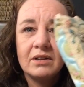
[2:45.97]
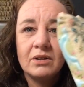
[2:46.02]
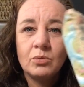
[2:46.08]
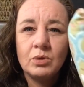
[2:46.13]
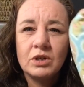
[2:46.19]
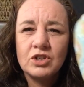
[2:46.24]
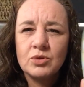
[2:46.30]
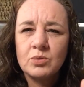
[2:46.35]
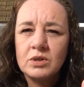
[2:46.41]

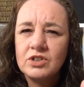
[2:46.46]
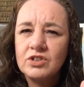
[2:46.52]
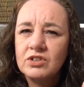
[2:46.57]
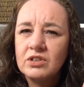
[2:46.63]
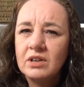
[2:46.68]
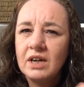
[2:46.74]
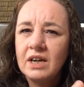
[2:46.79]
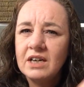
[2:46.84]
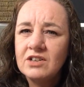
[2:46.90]
which was
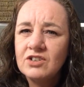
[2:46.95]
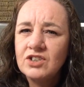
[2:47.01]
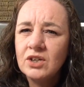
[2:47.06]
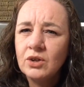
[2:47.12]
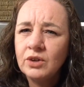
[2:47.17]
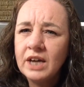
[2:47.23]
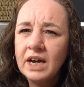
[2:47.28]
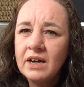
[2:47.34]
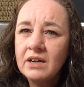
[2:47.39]
a
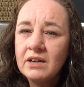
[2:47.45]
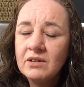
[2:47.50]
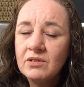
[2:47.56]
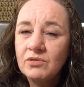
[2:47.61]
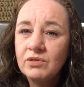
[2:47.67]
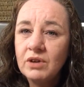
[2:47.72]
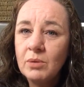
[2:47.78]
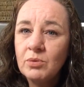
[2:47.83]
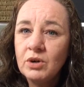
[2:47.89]
Tilda
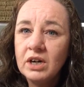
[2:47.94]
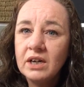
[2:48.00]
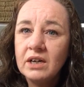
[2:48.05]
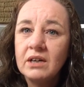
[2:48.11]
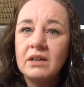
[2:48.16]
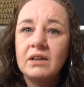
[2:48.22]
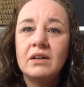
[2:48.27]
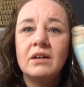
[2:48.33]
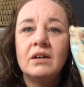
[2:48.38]

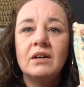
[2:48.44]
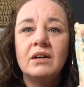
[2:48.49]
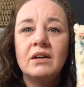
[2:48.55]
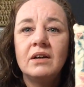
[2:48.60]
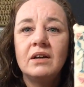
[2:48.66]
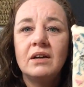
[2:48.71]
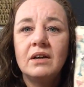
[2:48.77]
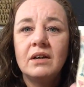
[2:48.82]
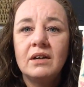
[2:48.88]
fabric,
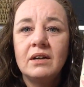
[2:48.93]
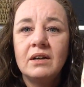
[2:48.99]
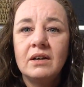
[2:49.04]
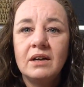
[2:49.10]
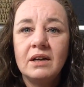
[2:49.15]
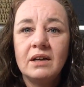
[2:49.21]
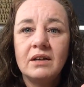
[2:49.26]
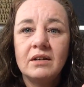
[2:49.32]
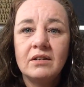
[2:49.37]

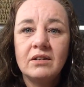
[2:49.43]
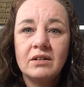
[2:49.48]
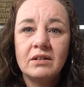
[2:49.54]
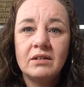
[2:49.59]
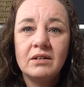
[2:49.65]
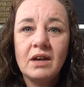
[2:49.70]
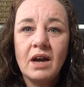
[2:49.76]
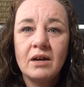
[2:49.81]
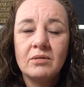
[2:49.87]
and
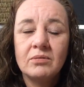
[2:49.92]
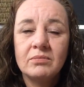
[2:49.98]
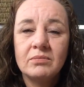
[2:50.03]
yeah,